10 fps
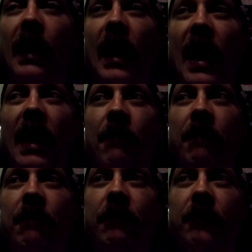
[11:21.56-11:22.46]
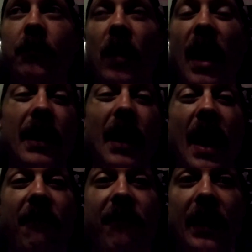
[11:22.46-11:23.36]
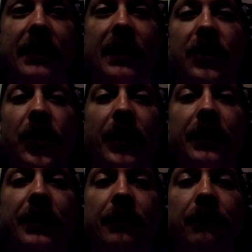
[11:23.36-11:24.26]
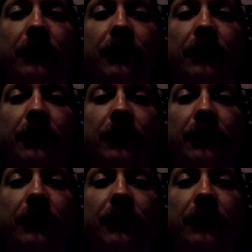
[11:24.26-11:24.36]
I didn't have fancy attorneys.